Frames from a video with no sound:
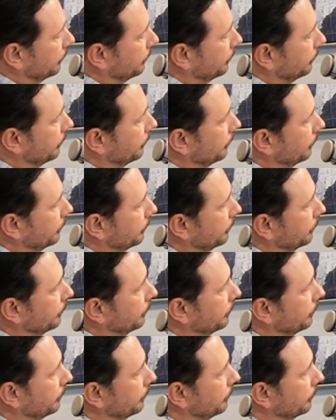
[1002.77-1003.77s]

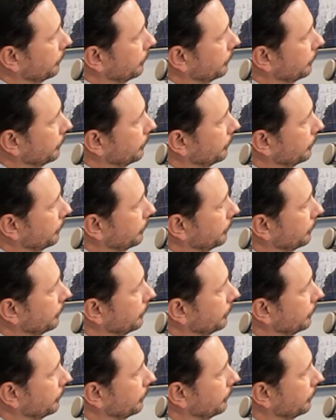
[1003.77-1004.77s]

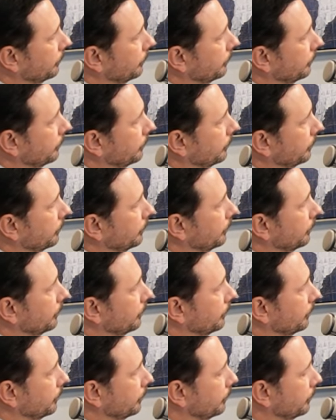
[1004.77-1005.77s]

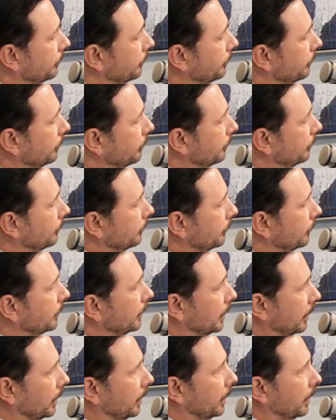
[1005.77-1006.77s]

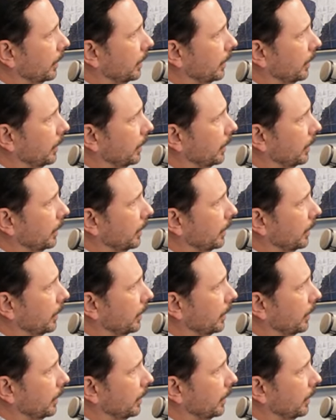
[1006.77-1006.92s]
(silent)